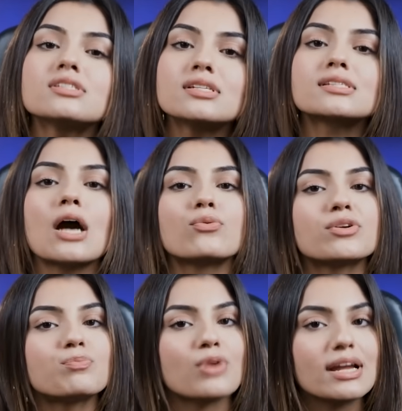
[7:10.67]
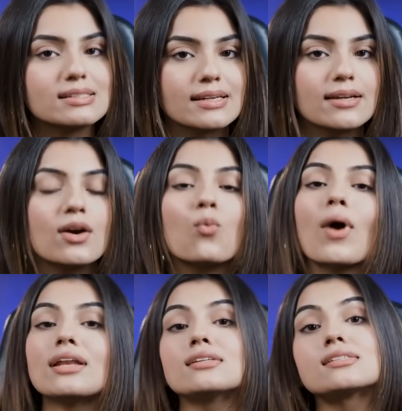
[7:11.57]
this discounted pricing
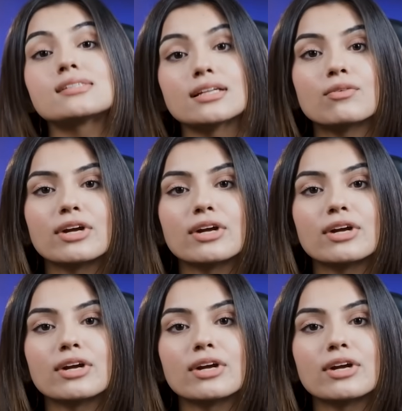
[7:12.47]
while it's still